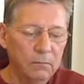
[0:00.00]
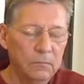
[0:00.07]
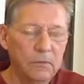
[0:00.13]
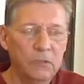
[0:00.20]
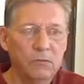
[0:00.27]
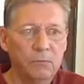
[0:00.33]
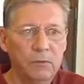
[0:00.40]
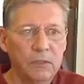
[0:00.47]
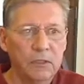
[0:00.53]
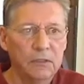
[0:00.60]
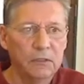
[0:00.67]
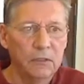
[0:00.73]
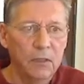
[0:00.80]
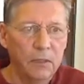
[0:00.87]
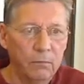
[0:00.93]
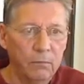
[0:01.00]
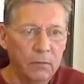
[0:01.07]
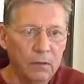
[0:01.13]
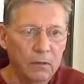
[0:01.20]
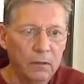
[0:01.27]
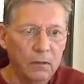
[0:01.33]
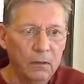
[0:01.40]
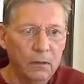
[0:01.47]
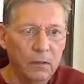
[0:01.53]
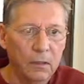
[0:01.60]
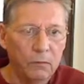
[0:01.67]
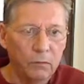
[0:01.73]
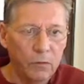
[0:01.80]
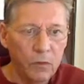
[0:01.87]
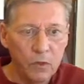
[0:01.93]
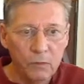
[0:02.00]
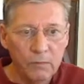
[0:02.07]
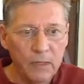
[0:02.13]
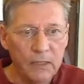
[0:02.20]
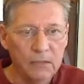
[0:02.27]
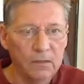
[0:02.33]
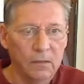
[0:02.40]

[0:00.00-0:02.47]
Just because a room has